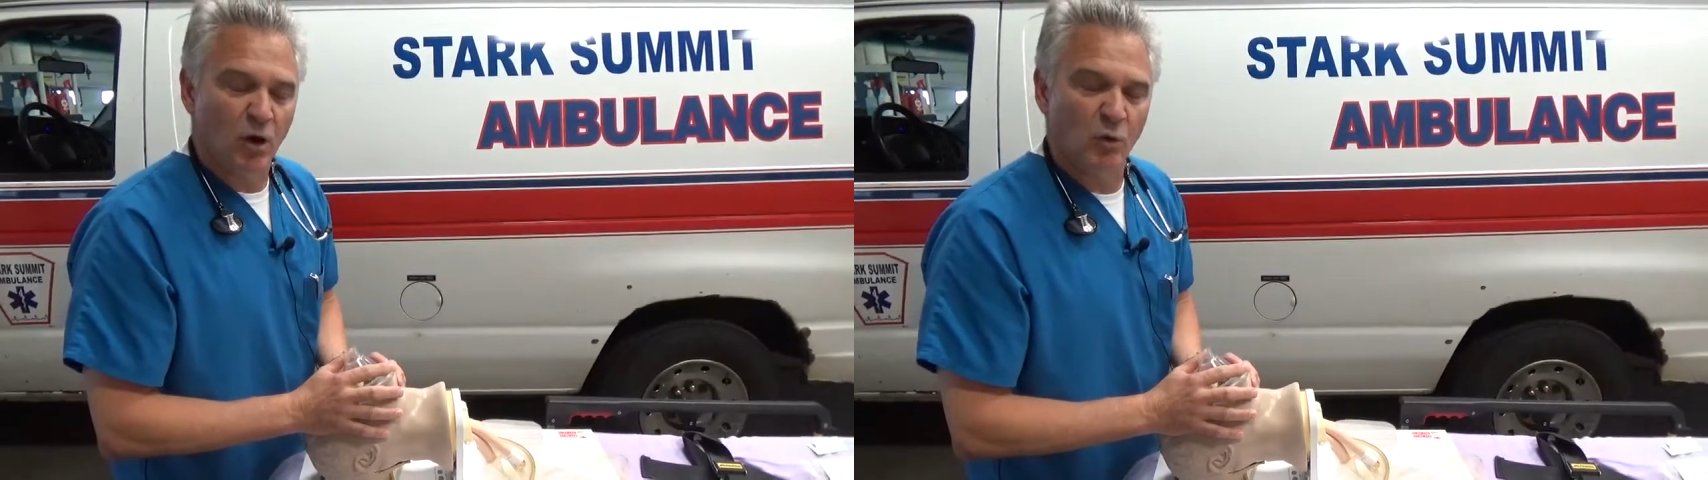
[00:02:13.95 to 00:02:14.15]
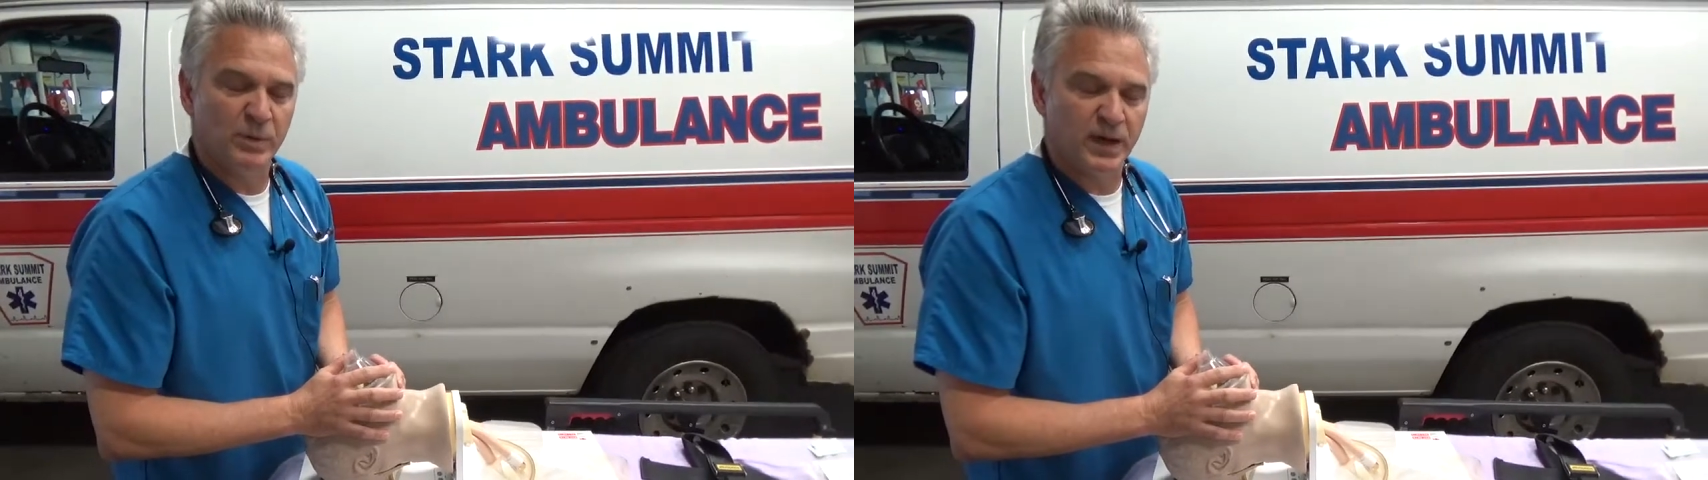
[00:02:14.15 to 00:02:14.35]

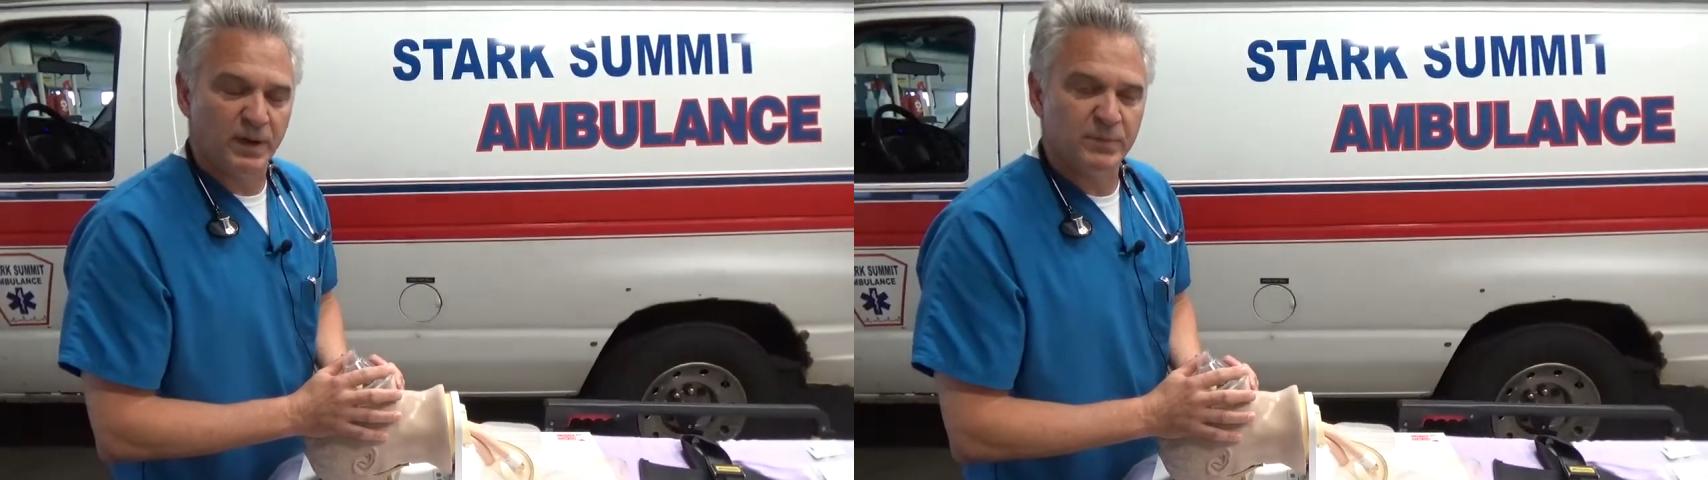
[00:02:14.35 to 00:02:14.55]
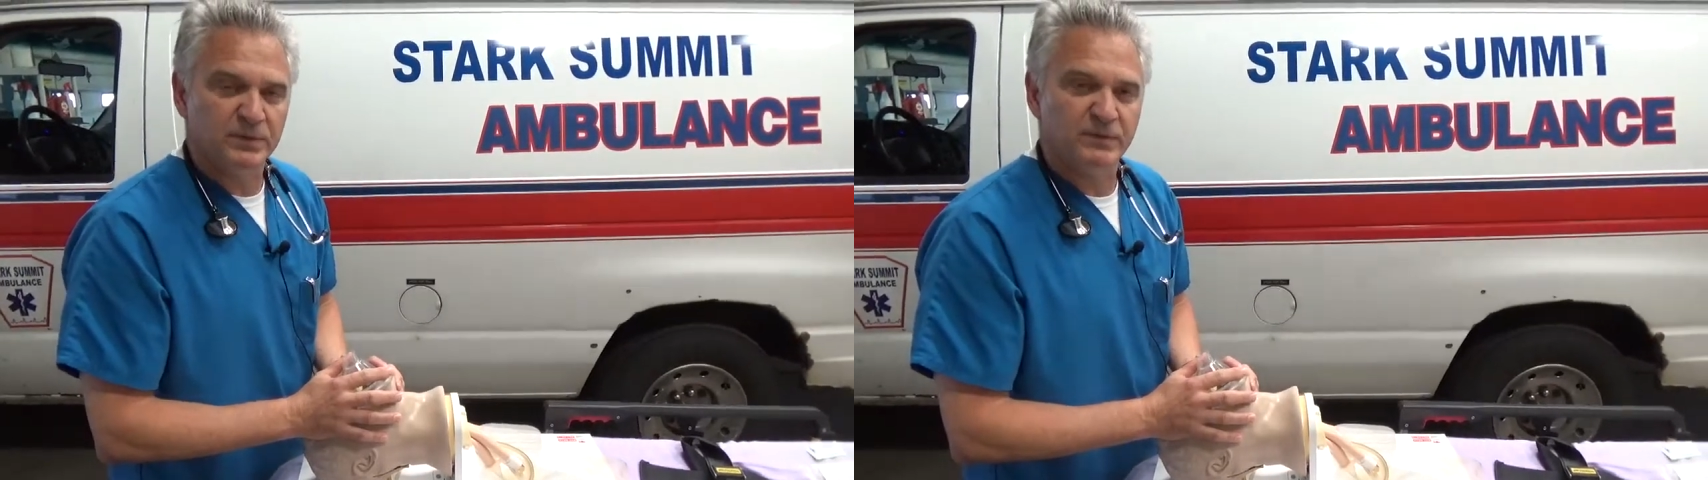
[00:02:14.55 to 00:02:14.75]
open
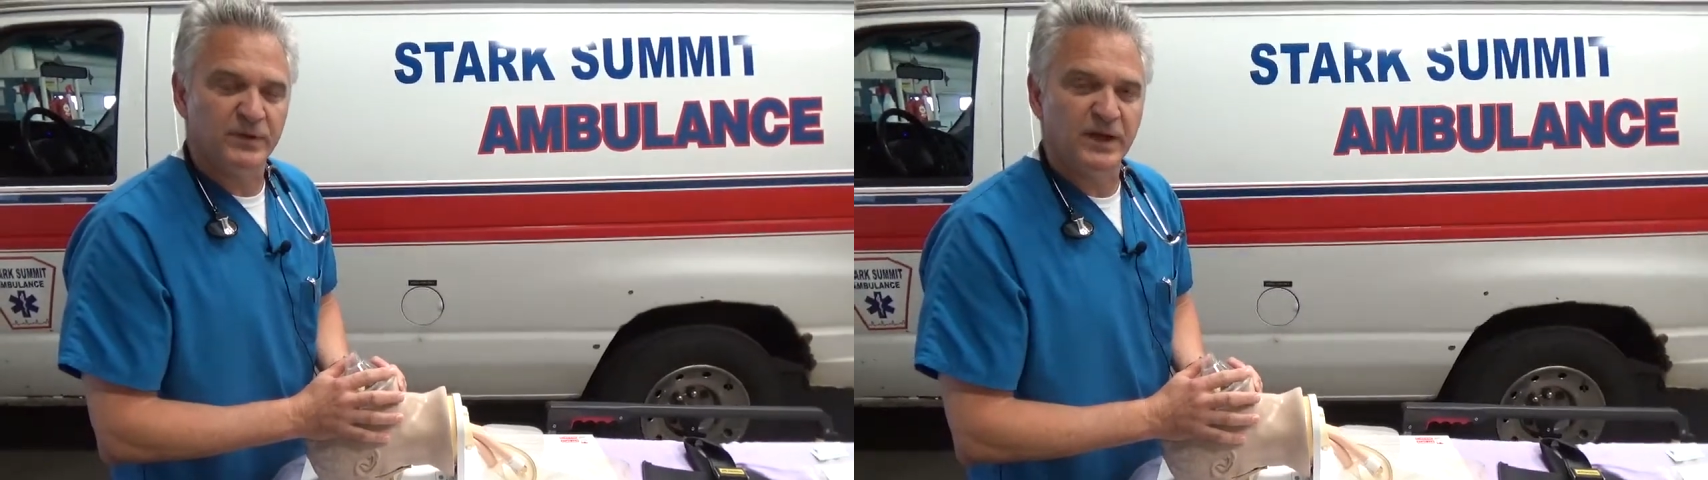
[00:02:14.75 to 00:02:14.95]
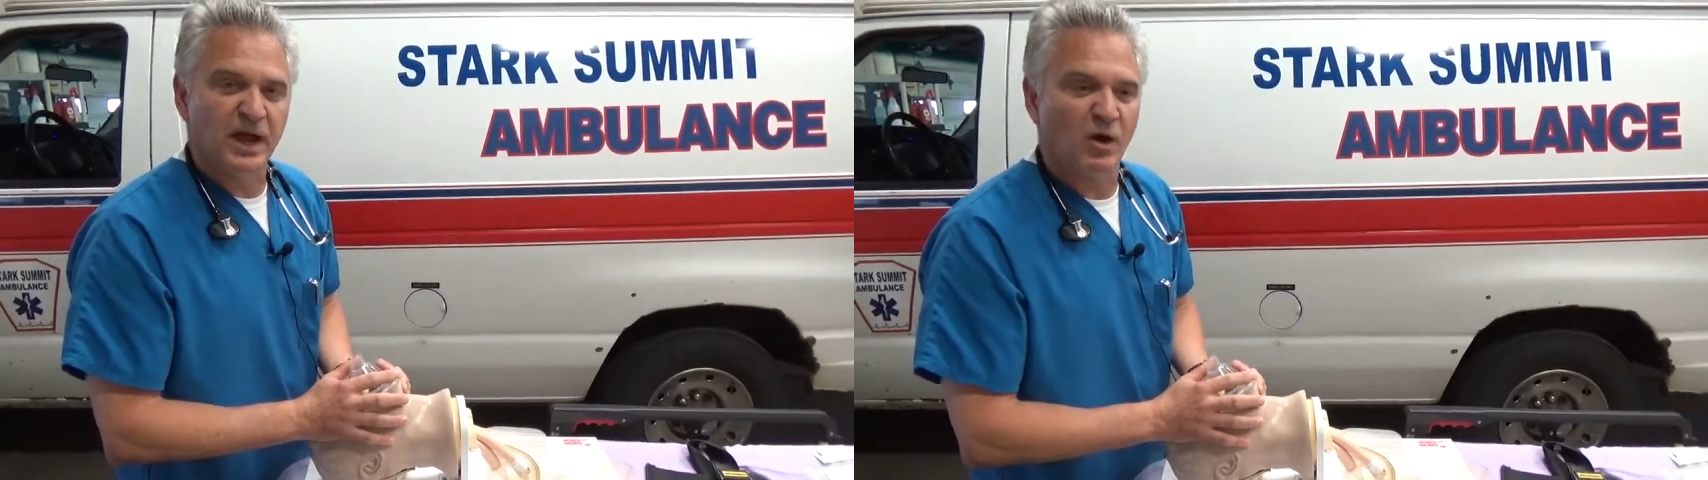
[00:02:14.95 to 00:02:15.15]
up
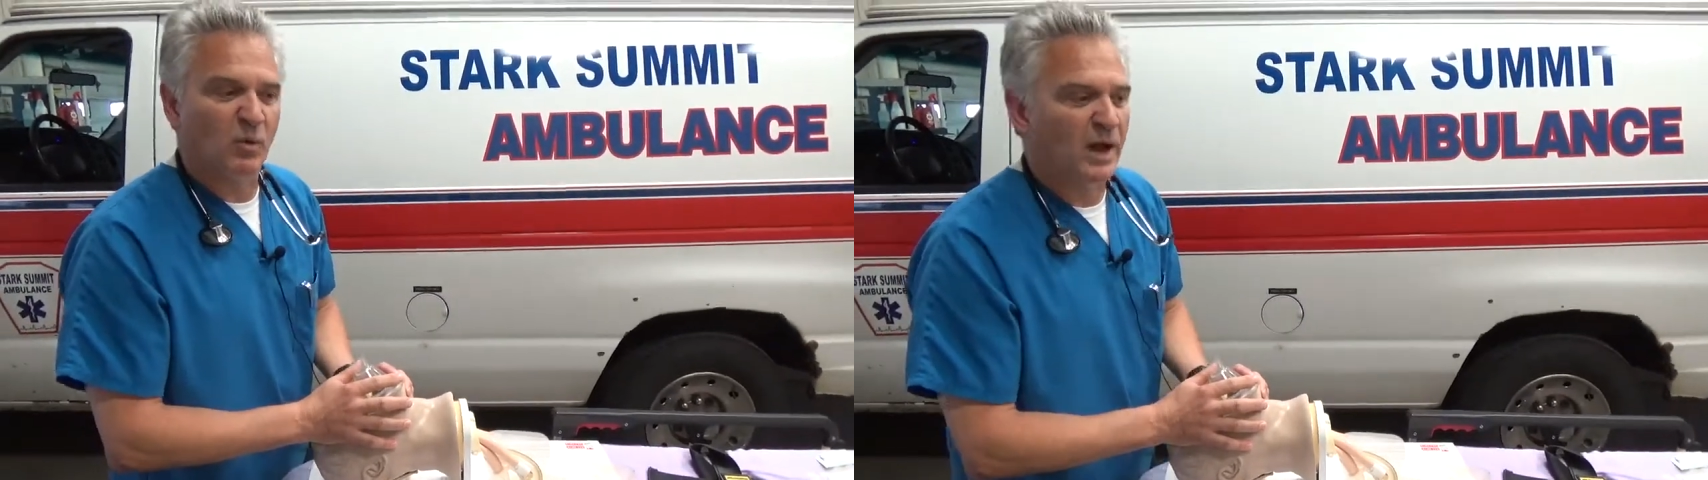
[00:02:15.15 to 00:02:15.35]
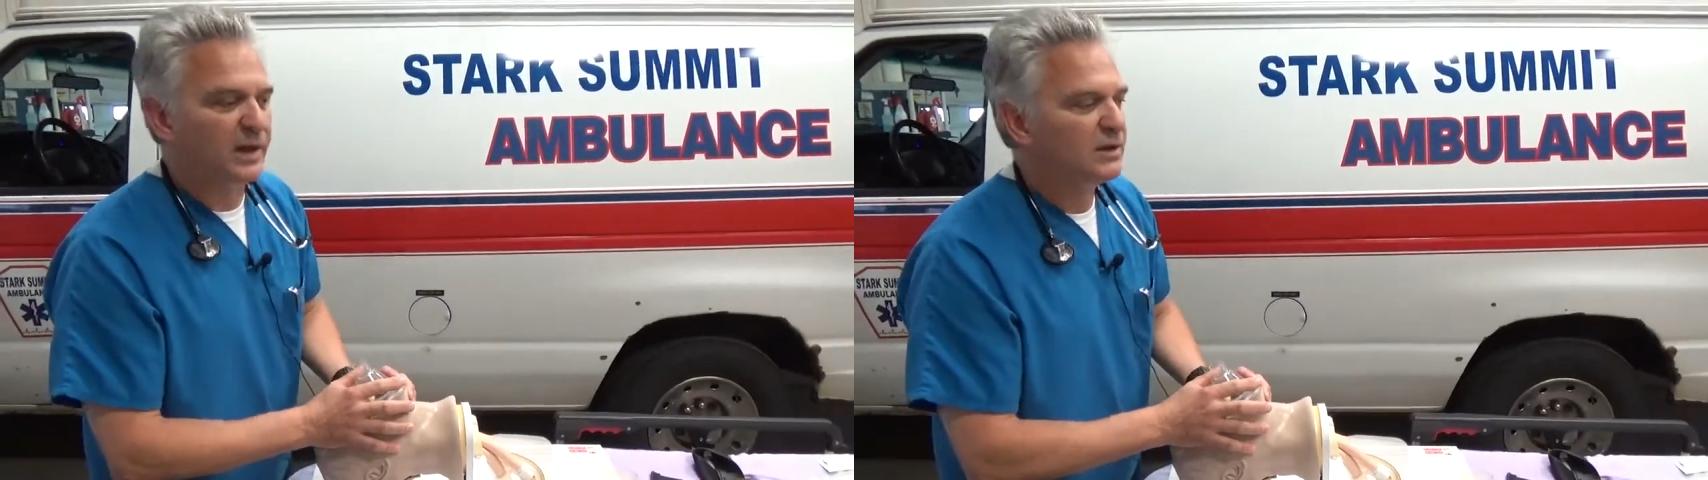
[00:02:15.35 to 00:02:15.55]
the
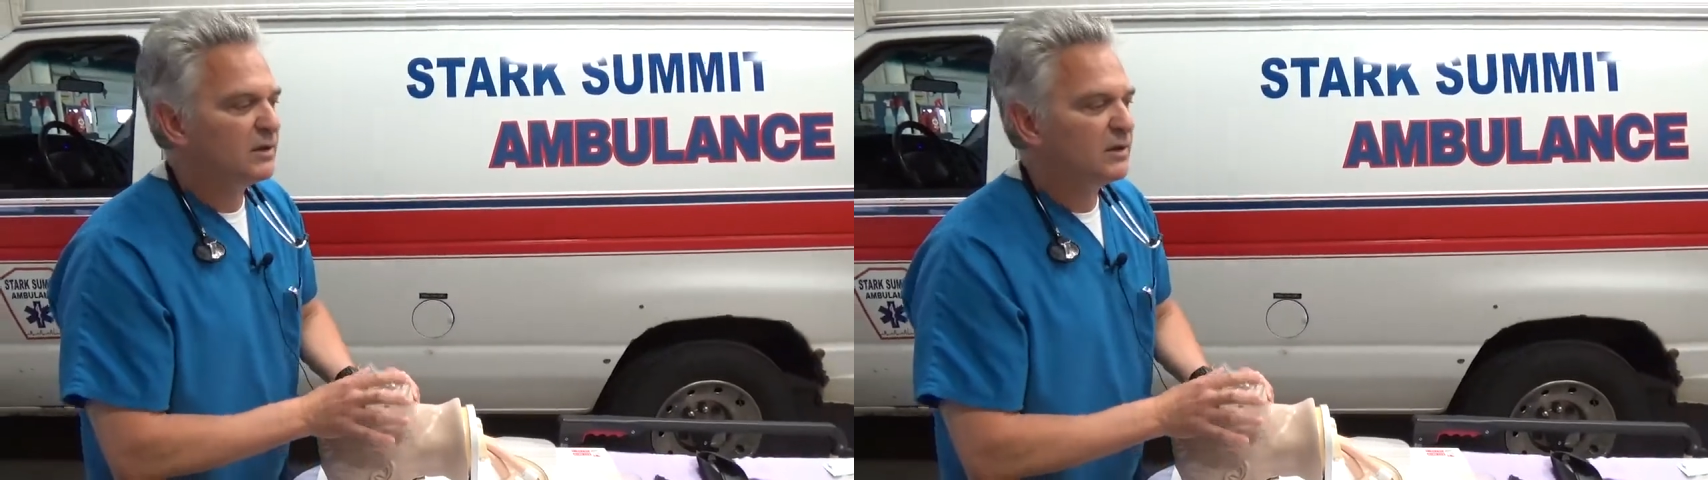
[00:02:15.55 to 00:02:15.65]
airway.